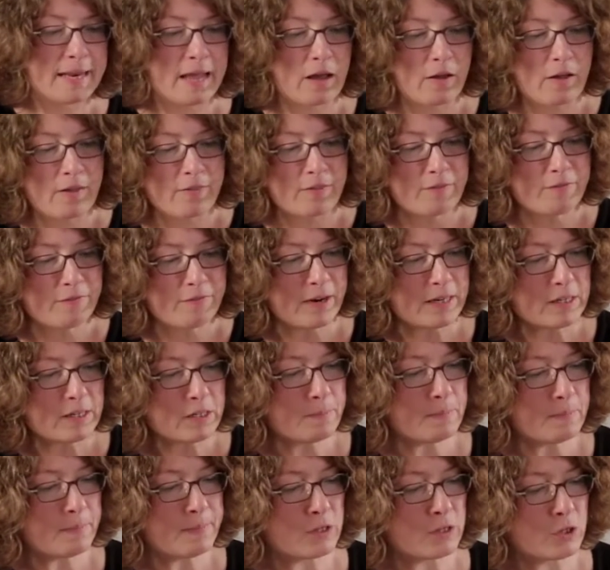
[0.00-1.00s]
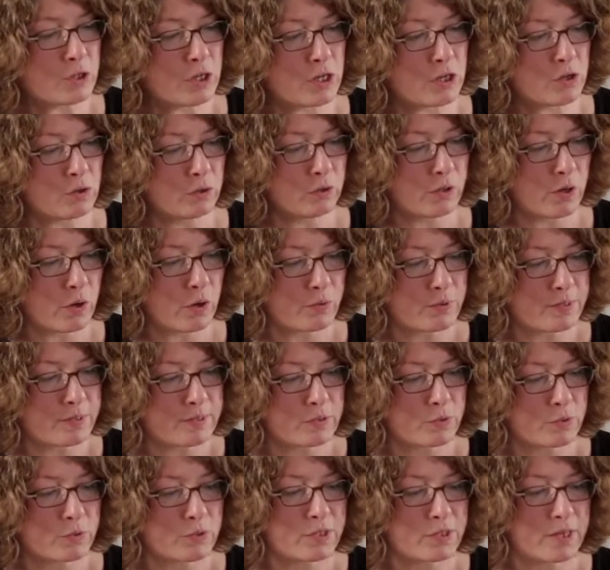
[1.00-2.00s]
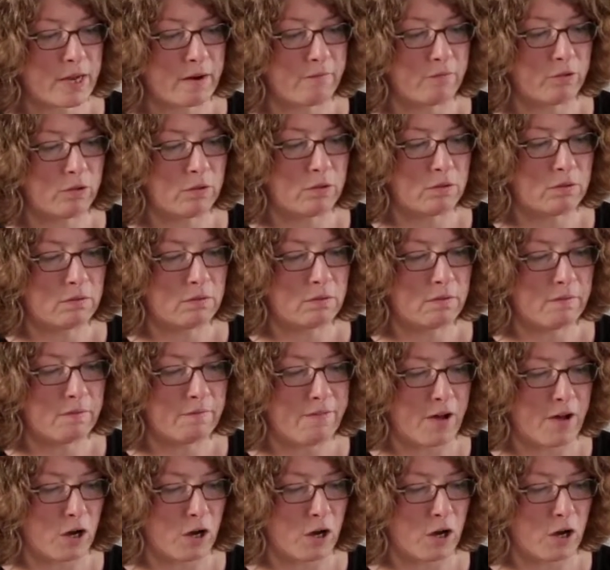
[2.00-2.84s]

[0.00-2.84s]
Now on the front of the machine, you'll notice there's several